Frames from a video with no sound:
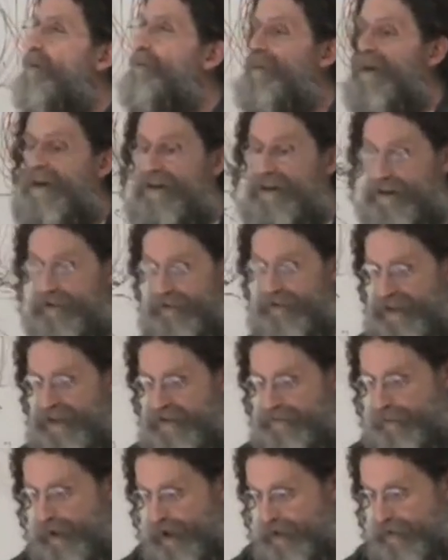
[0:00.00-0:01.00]
because of
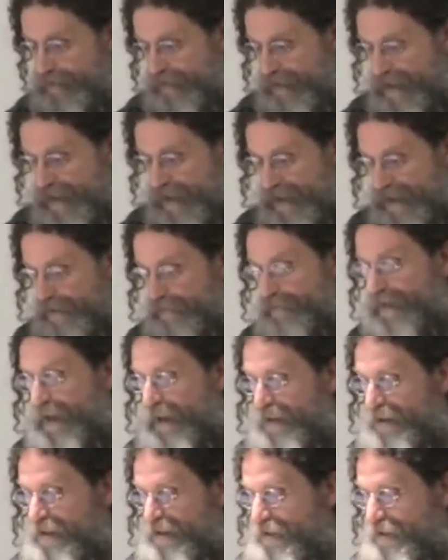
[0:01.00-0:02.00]
these butterfly
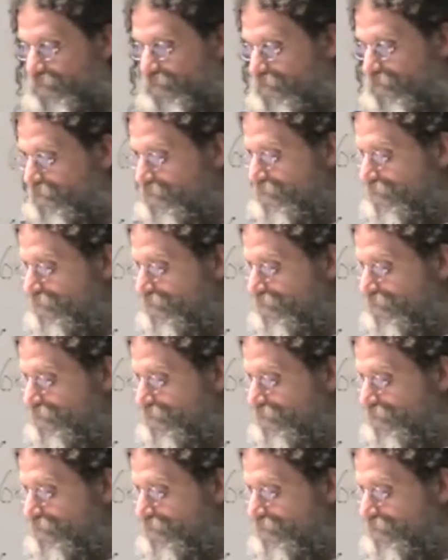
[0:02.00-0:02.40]
effects.